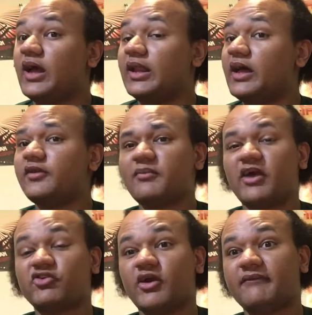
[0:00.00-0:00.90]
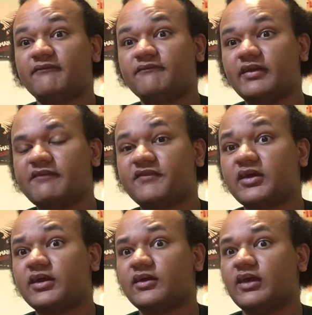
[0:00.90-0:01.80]
A lot of them actually are really
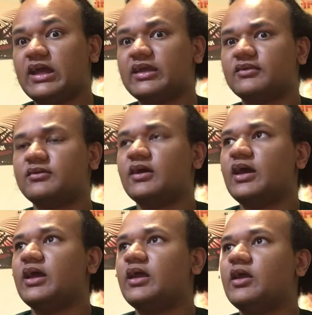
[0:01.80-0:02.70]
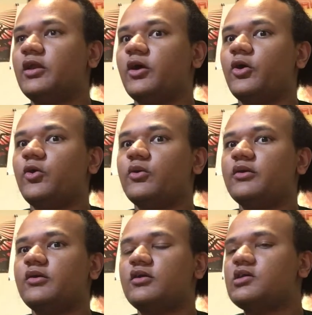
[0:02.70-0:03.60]
funny, and
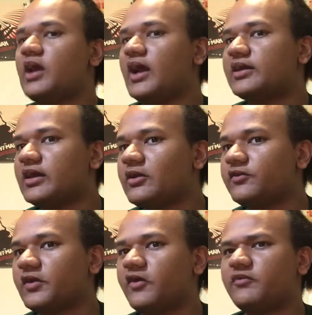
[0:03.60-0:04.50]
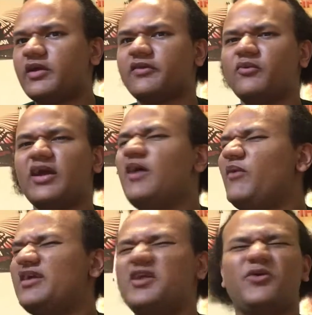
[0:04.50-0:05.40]
you kind of kick yourself because they're like,
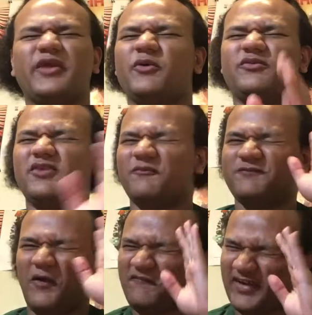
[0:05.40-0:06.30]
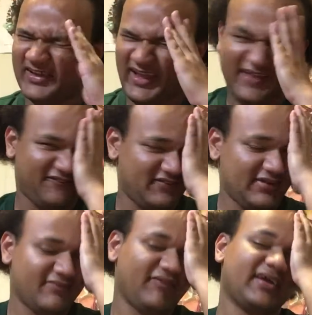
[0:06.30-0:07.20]
wait, no, don't fucking laugh.
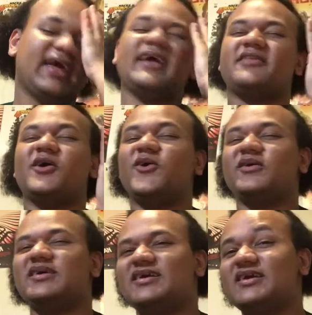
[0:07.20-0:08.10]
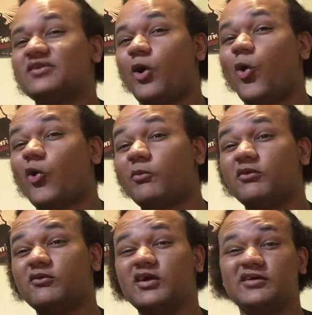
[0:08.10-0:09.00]
He's a fucking asshole. He's
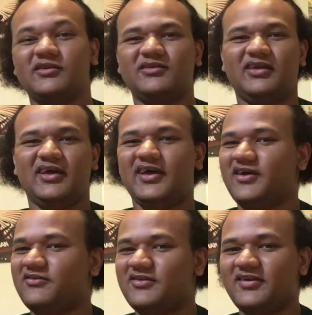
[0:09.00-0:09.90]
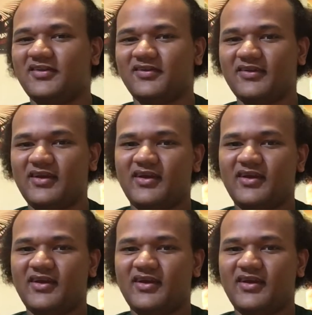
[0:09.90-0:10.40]
horrible. Jesus.